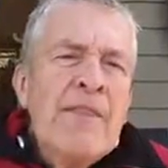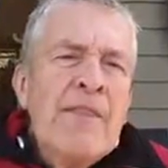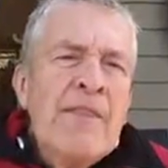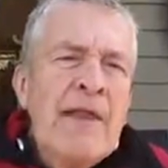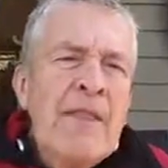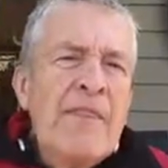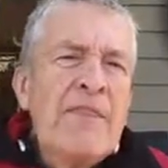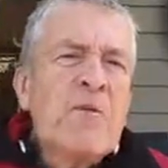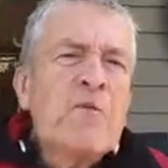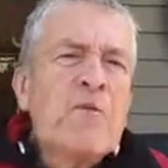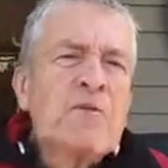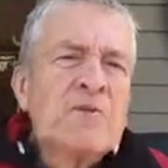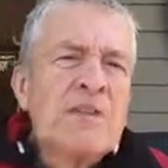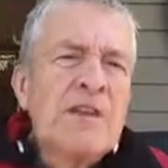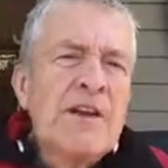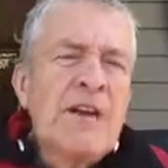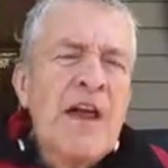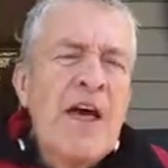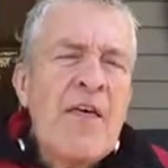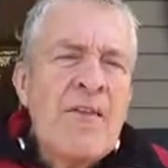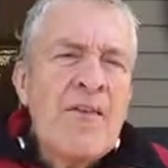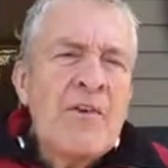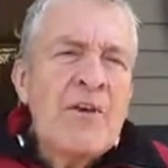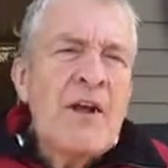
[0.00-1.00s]
Then there was
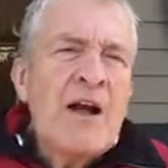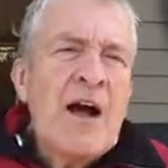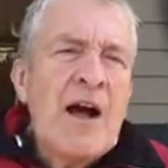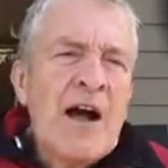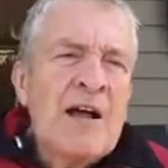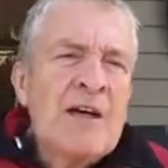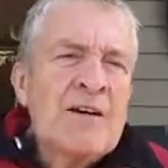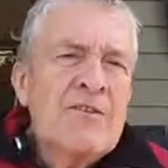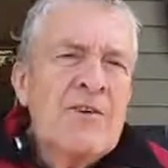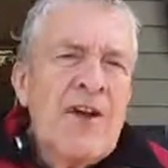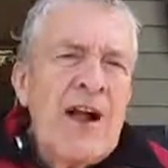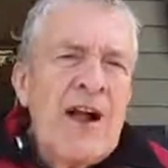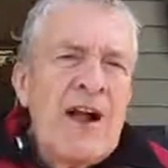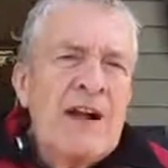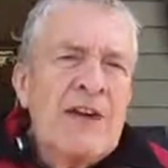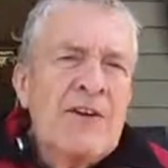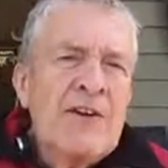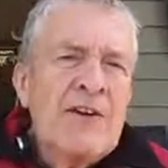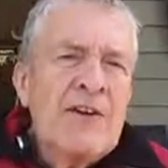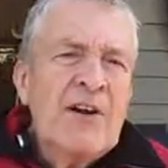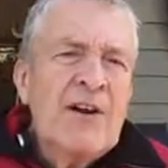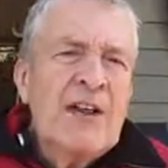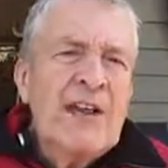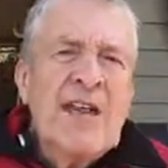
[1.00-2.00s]
another
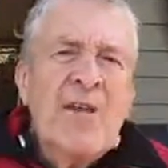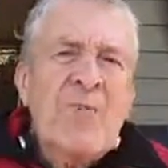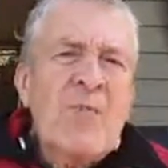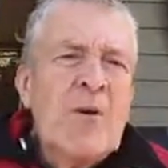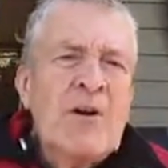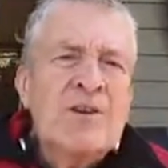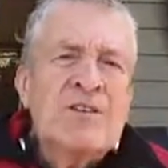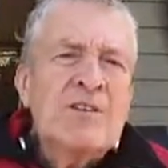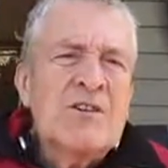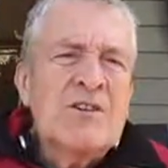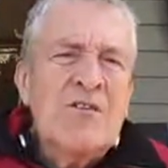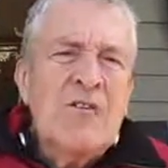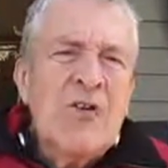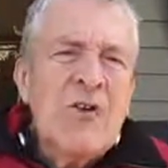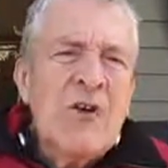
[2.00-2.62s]
contractor. He wasn't